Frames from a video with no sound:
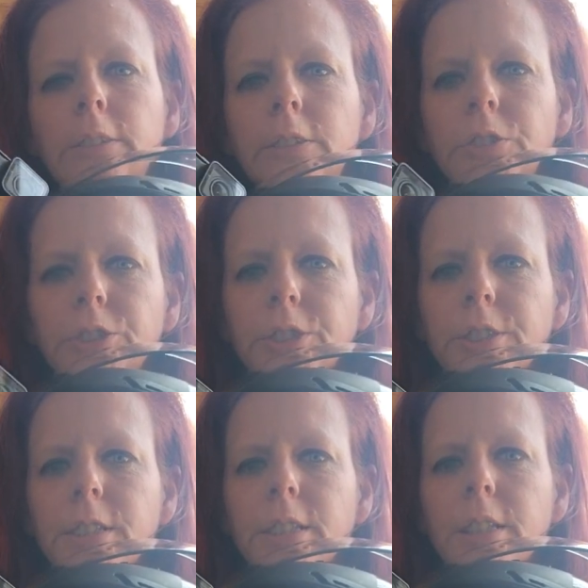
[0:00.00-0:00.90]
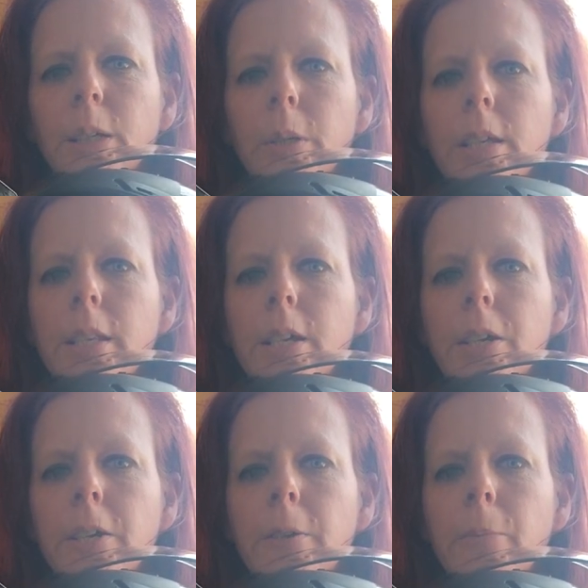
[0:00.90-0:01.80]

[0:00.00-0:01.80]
You can see that piece here.